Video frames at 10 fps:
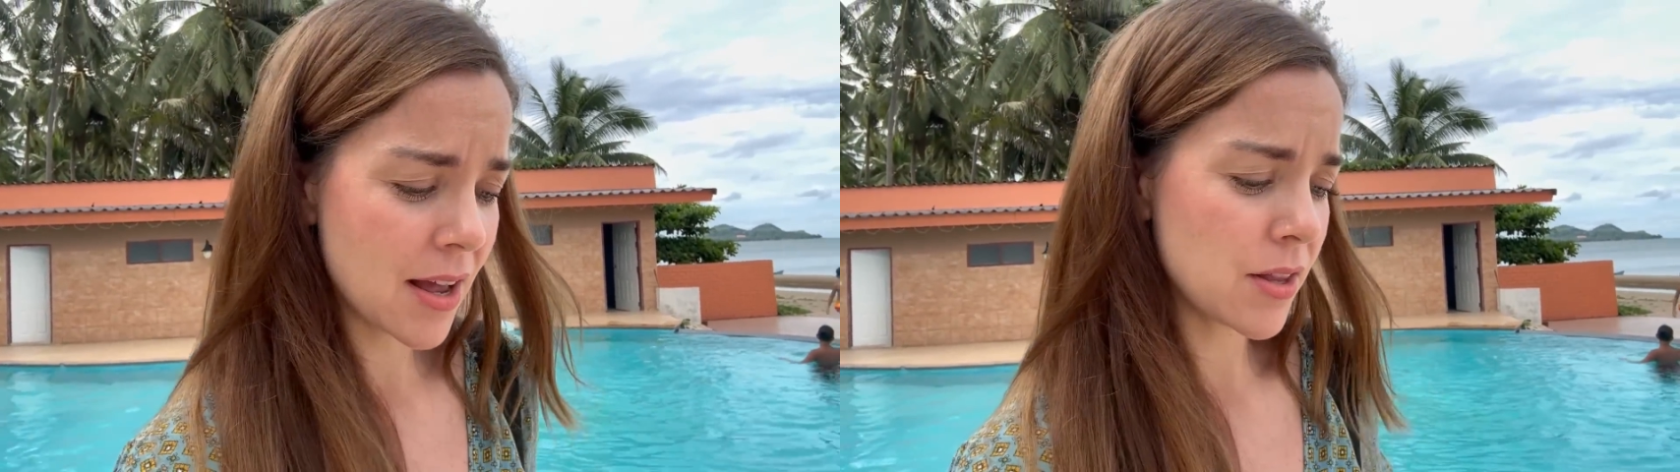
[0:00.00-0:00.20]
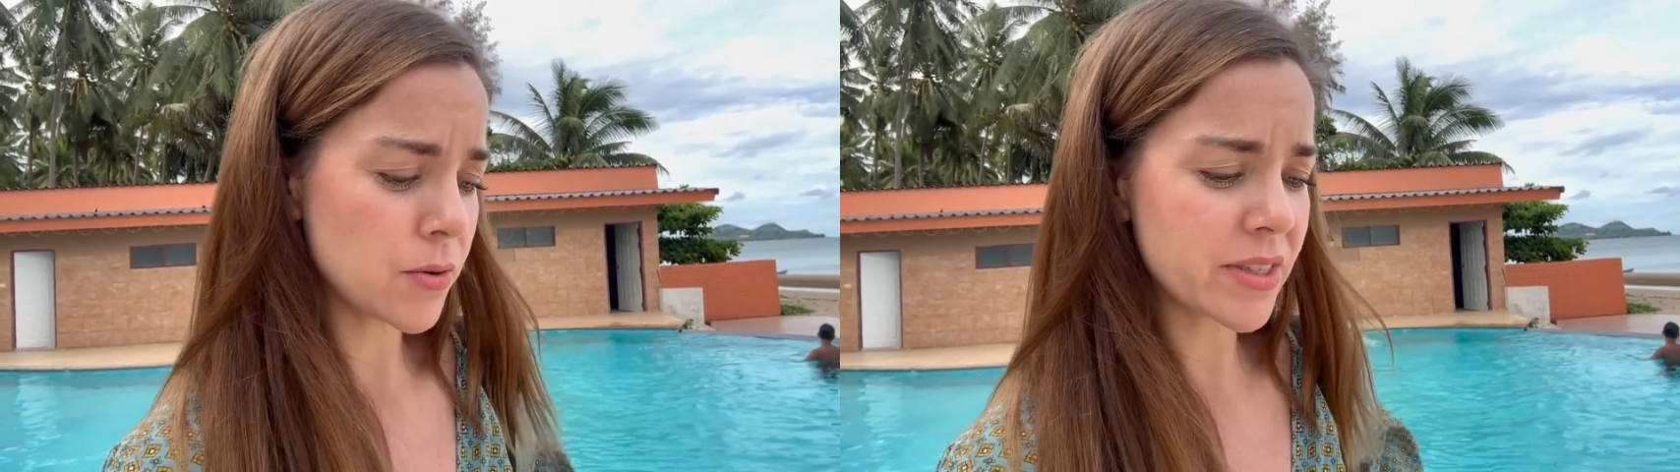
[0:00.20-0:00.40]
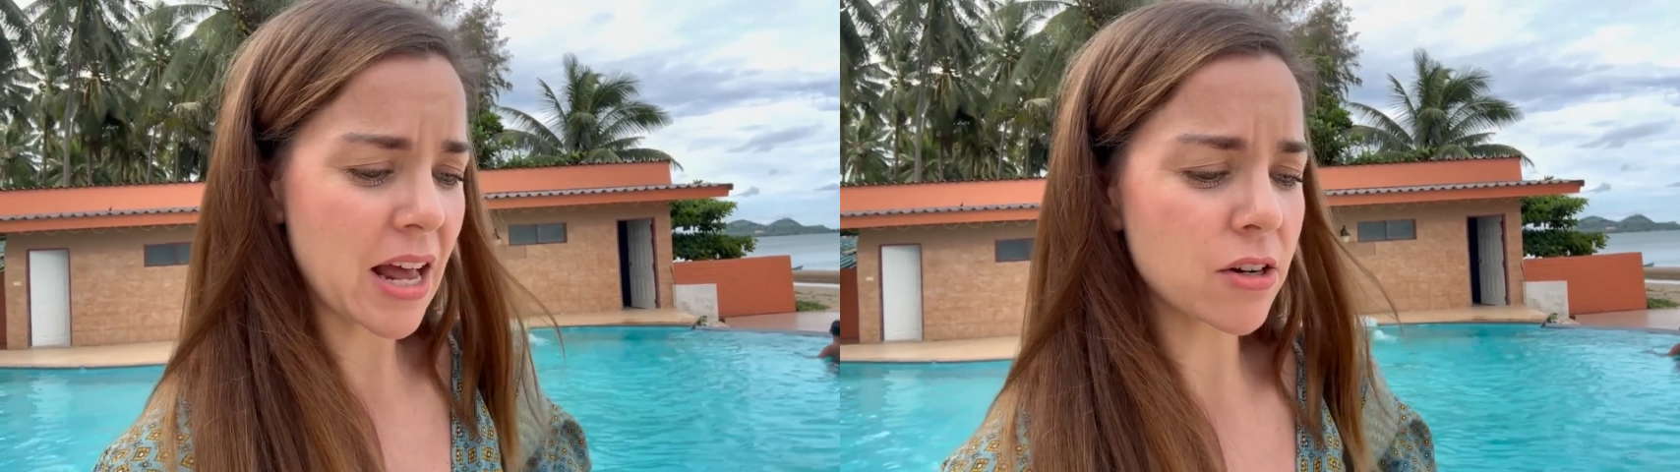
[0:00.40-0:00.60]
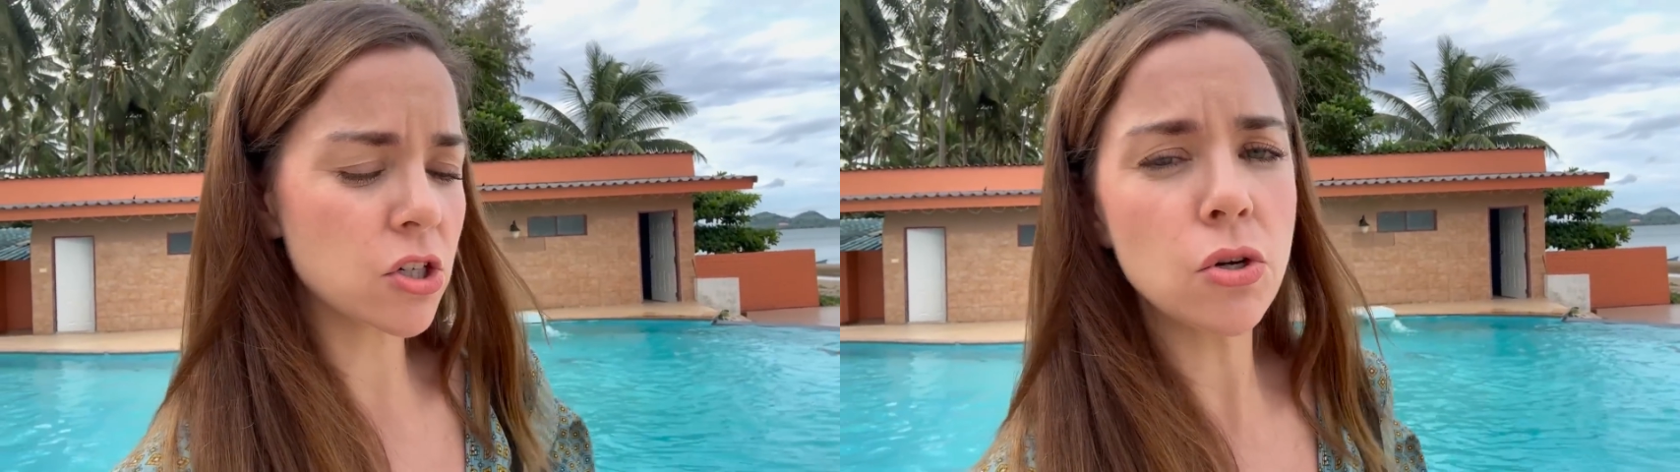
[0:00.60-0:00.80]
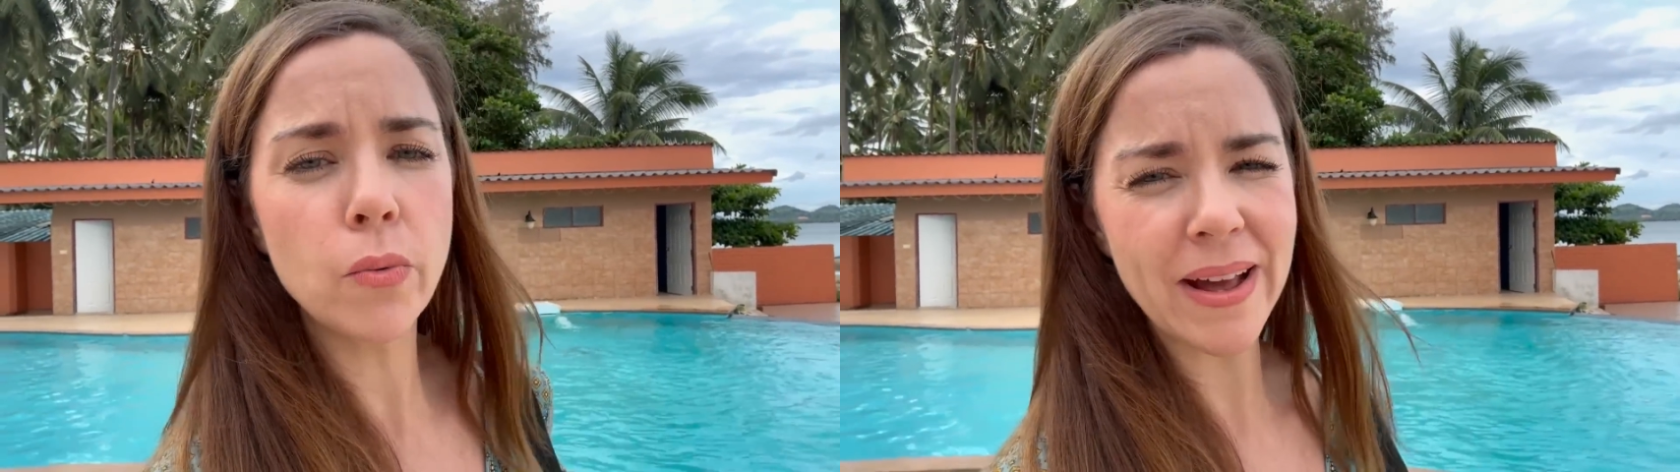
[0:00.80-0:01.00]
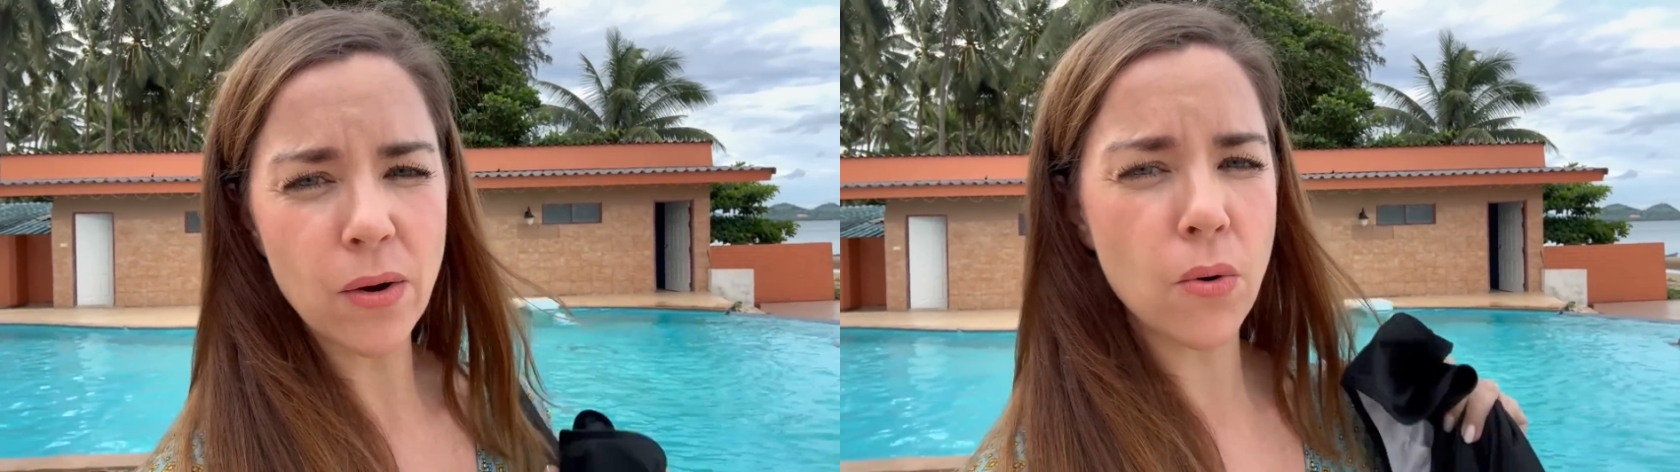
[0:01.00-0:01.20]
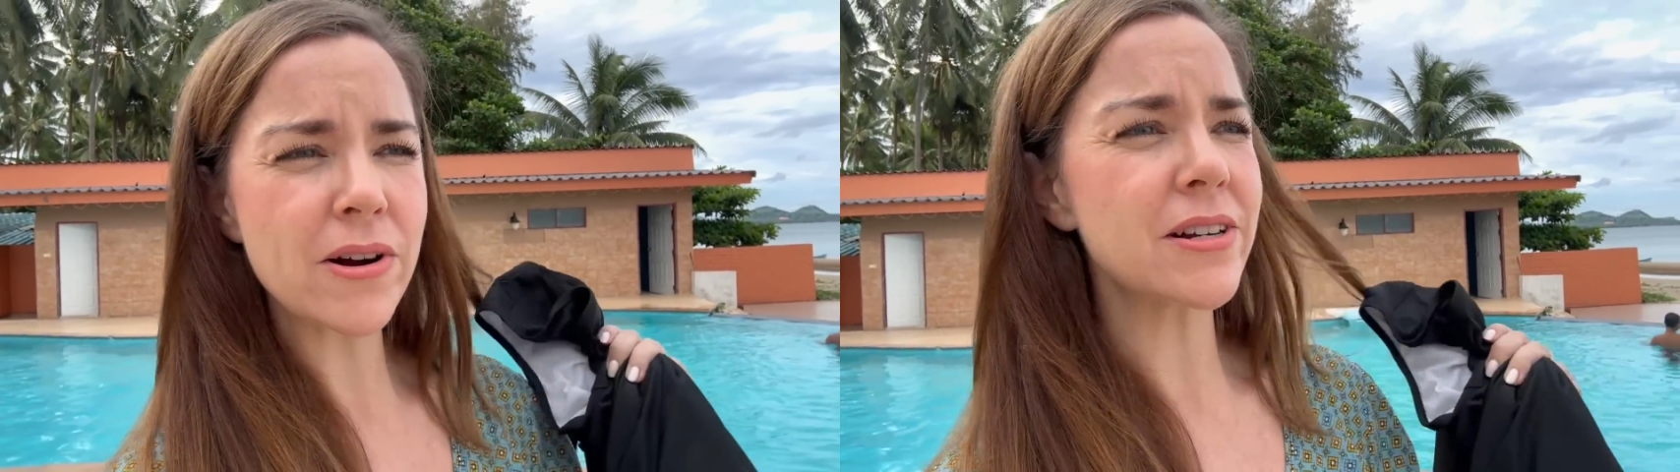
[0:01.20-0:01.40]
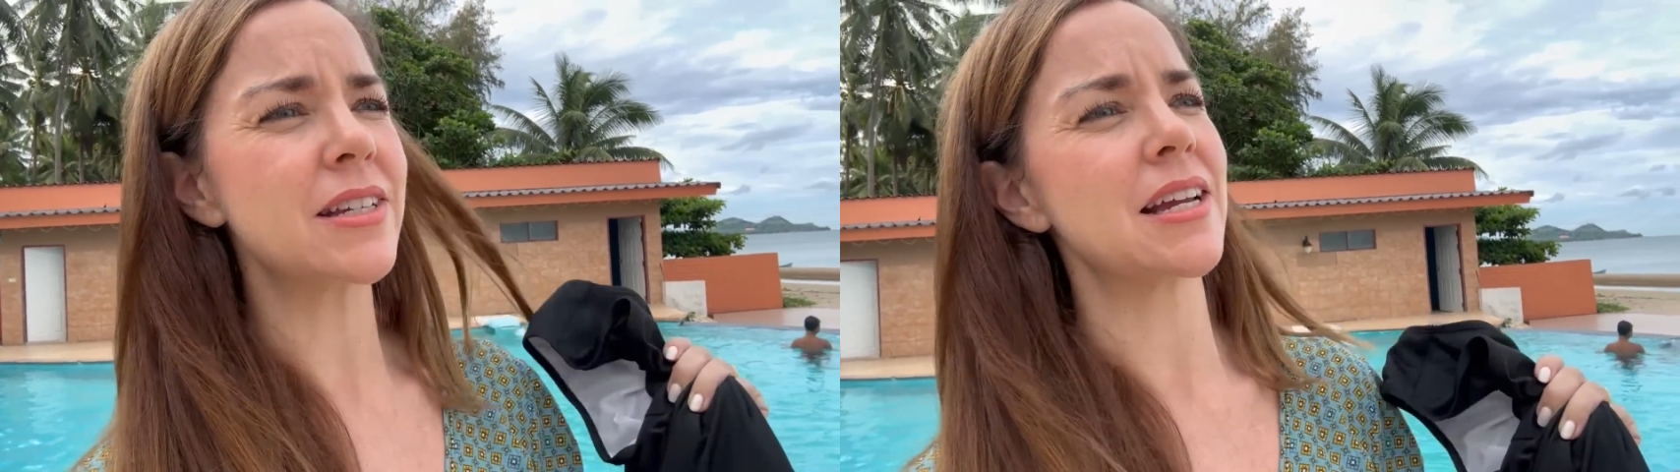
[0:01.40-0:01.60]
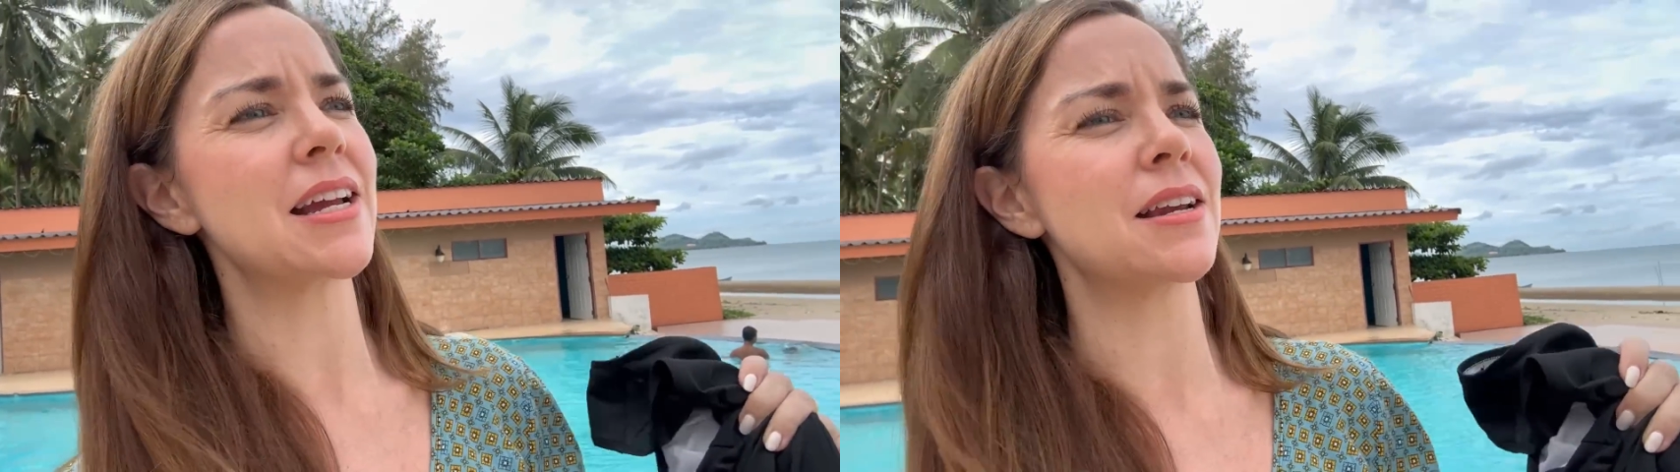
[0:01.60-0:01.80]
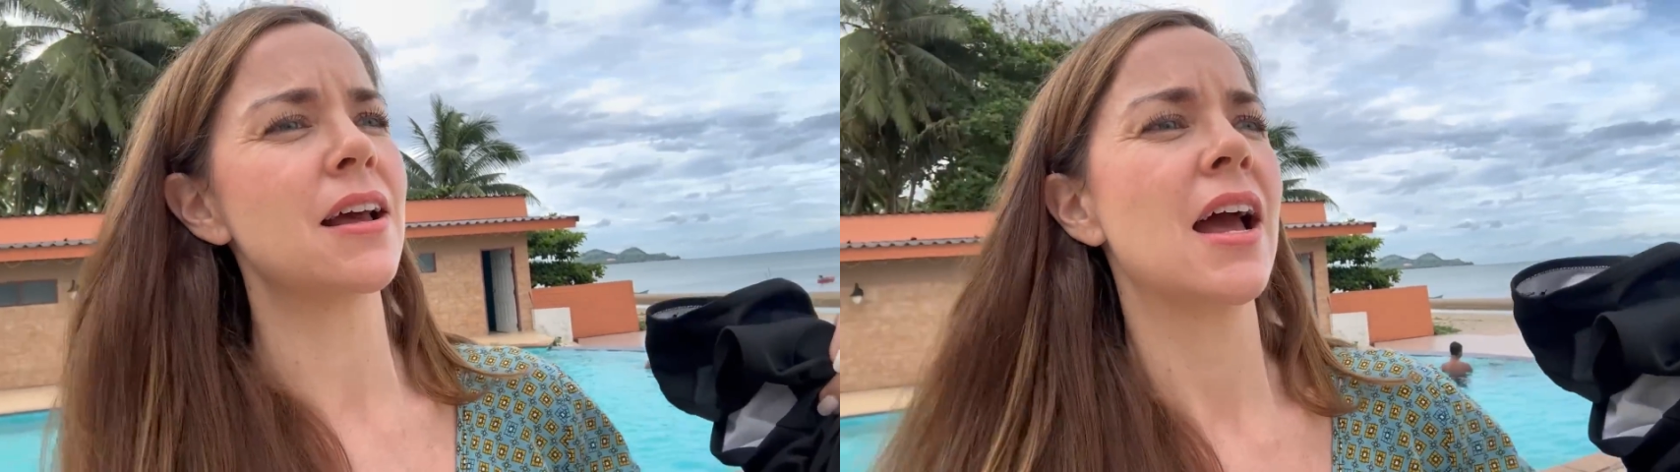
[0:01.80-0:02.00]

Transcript: There was that two-week quarantine.